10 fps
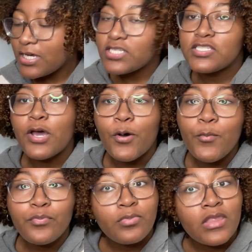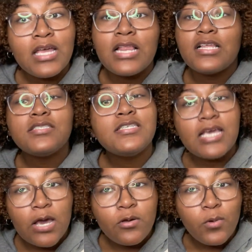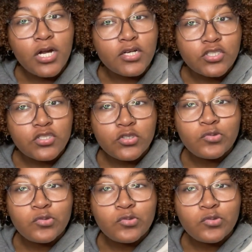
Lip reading: So, let's see how it works.